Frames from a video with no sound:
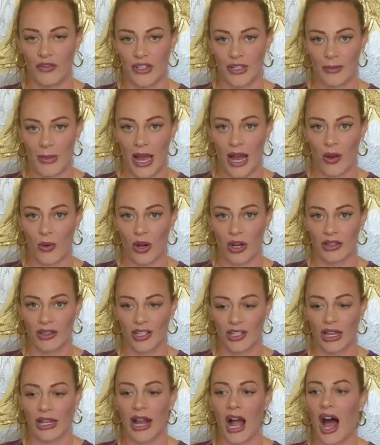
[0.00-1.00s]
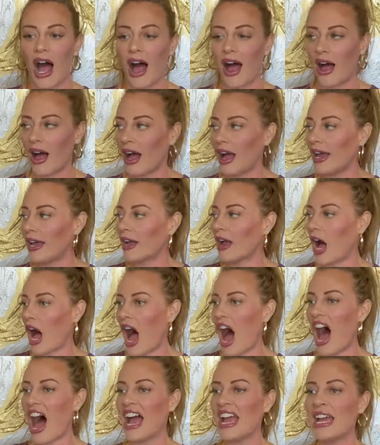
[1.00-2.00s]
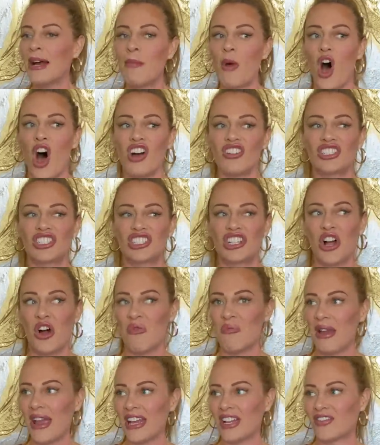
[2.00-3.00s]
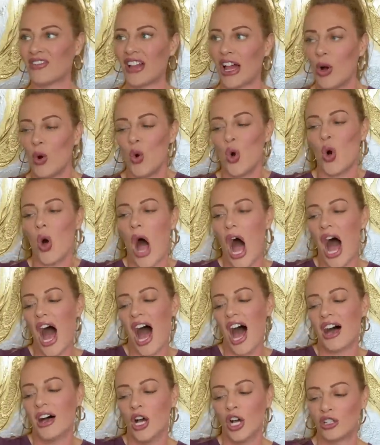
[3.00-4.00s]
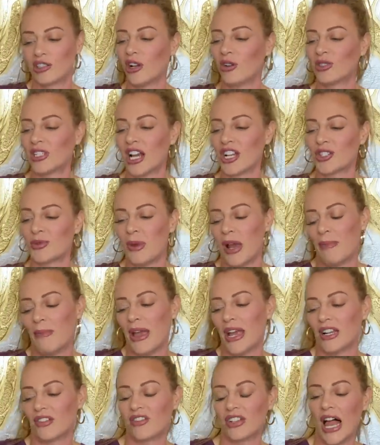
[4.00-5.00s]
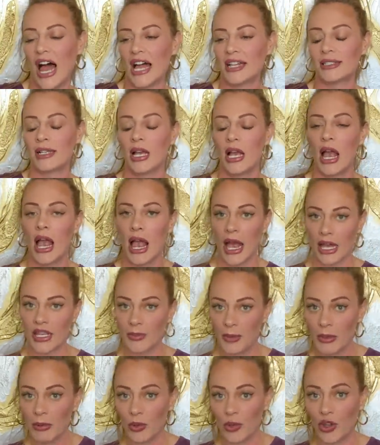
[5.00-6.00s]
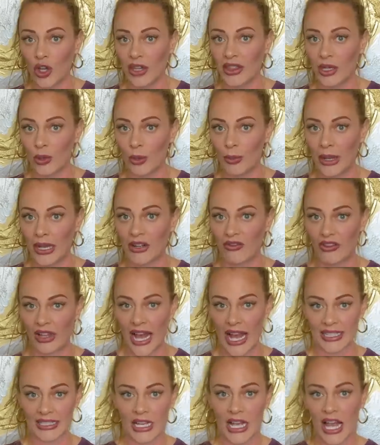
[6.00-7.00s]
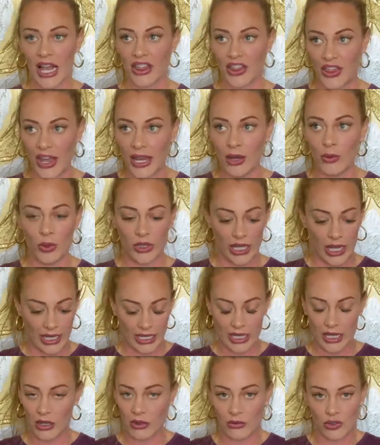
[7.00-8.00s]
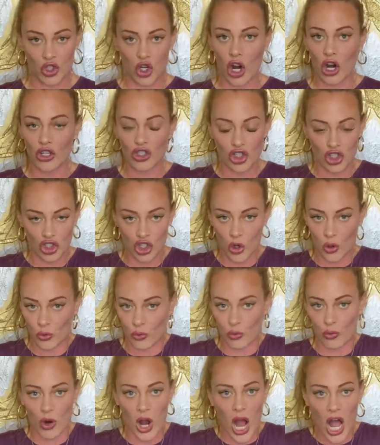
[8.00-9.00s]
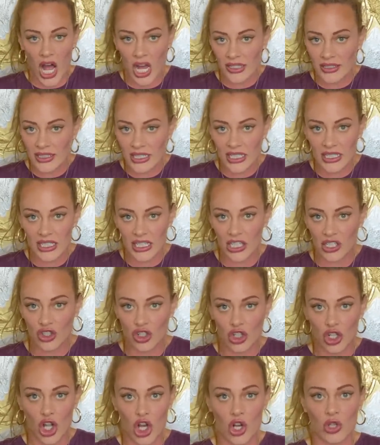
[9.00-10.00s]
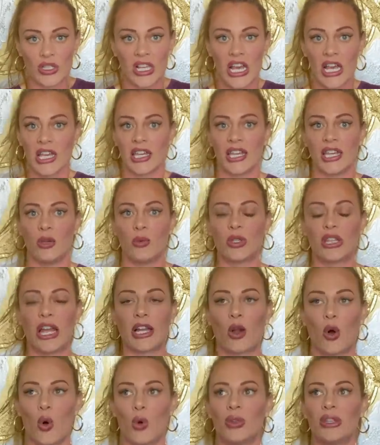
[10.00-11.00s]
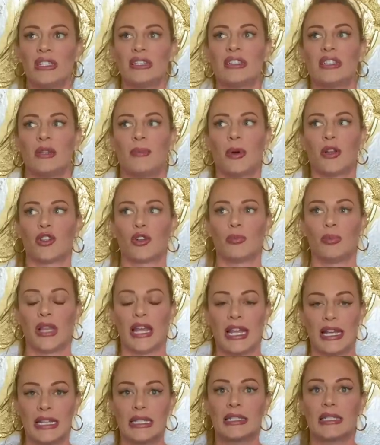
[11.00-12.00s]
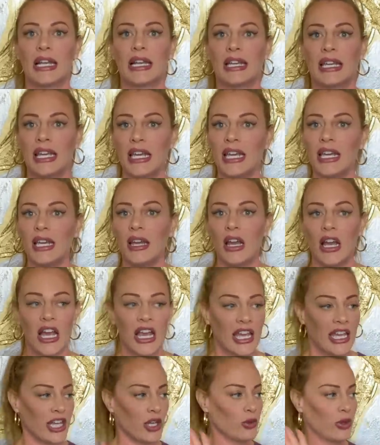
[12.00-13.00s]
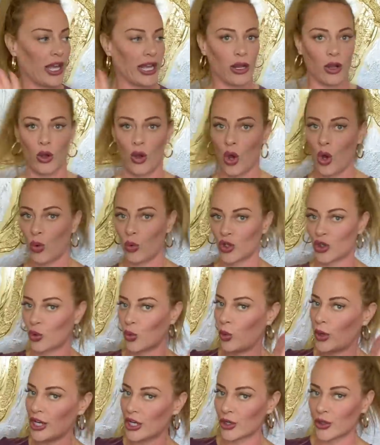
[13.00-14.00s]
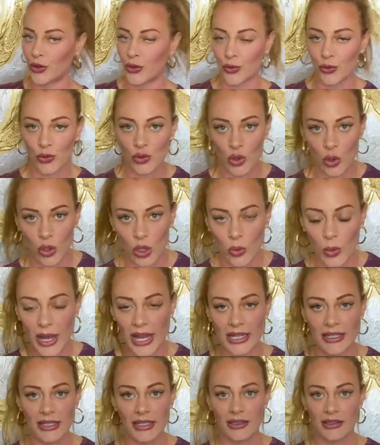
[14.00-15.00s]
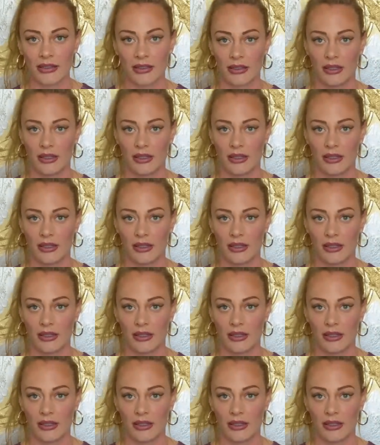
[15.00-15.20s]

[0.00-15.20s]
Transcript: his power. They're like, I I am also made of glass. Ooh, ah, don't touch me, I'm made of glass. And the people who thought they were made of glass, they would like, Charles sewed rods into his clothes. He would like only sleep under blankets. Like he, he like was weird through doorways.